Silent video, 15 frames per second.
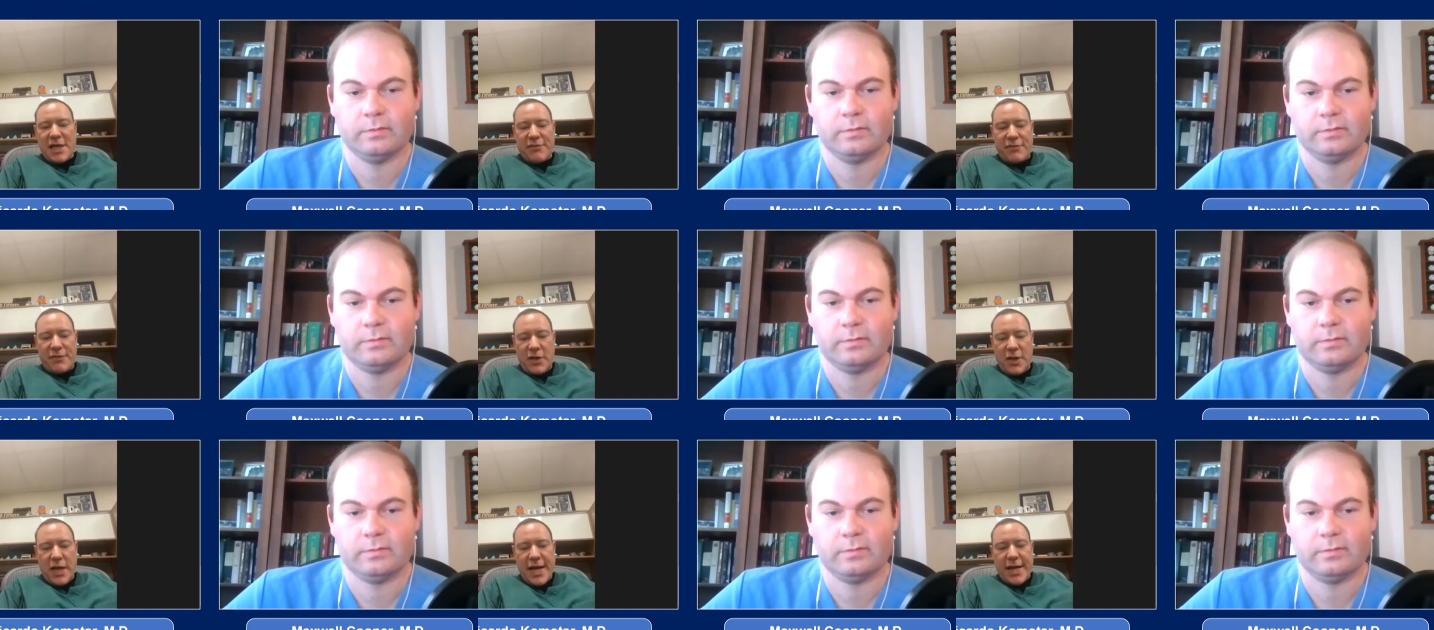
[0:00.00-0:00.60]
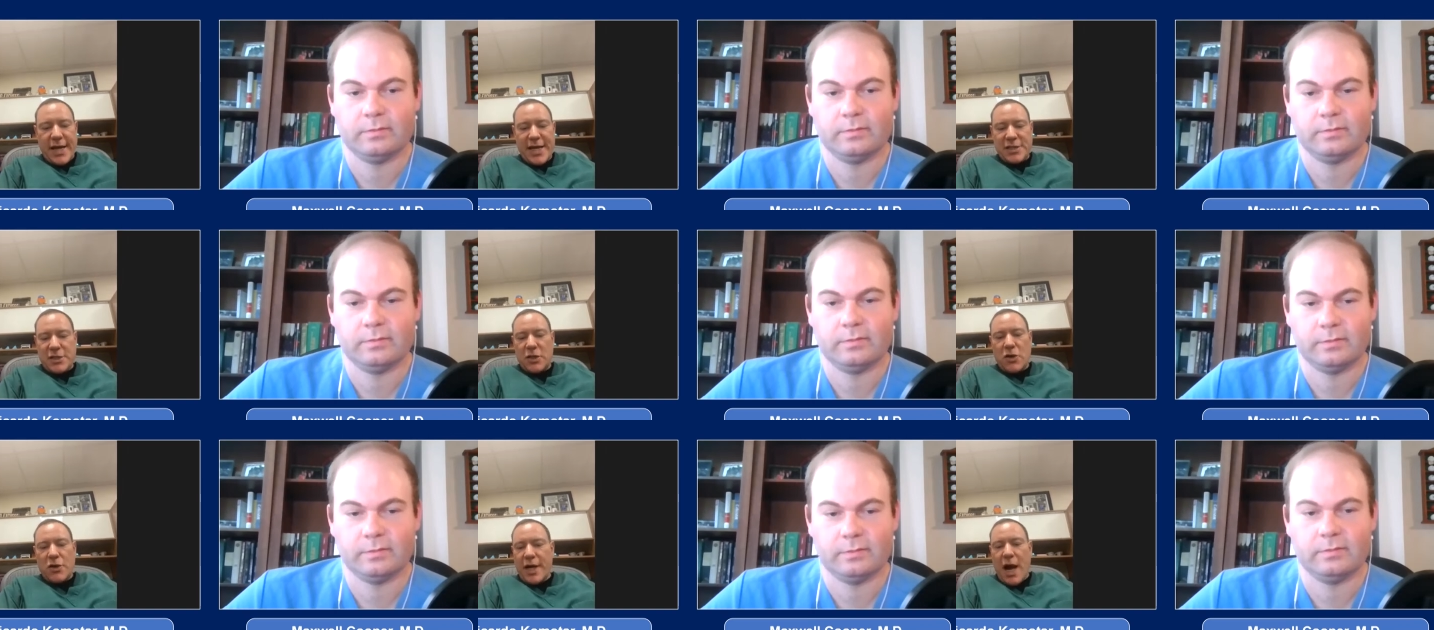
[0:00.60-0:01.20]
Speaker 1: I feel like it's a
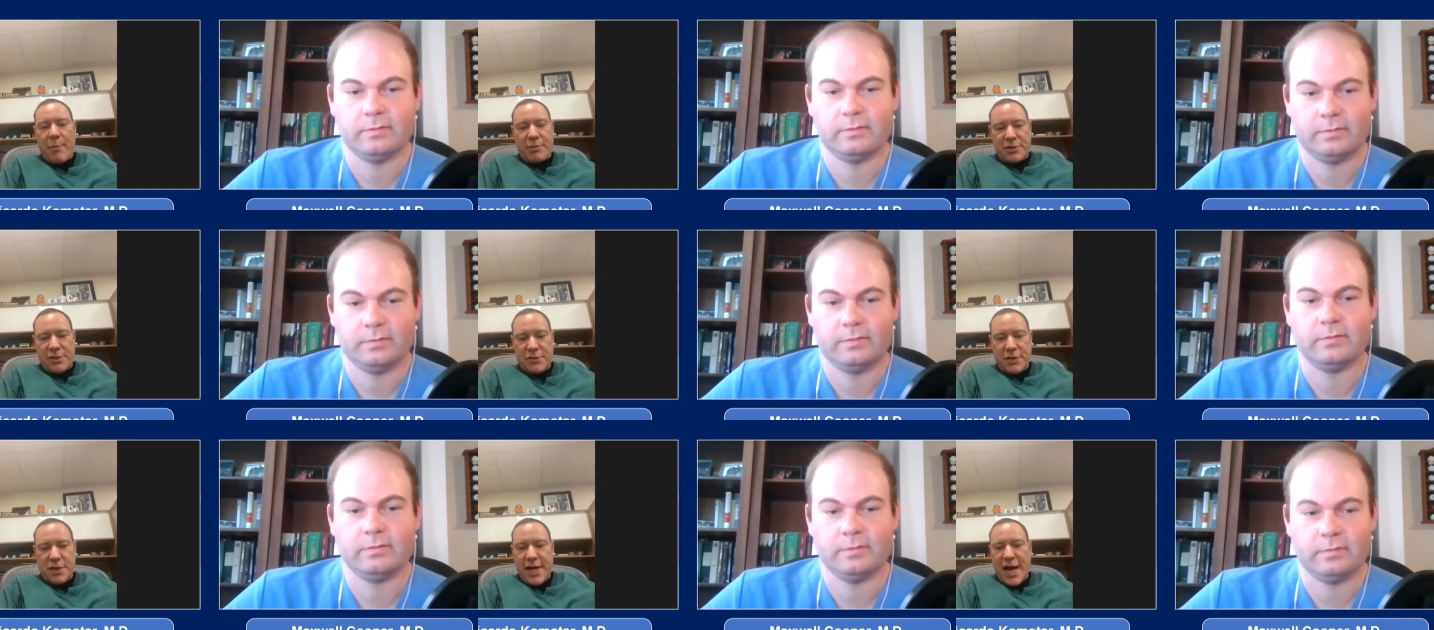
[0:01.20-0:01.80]
learning opportunity.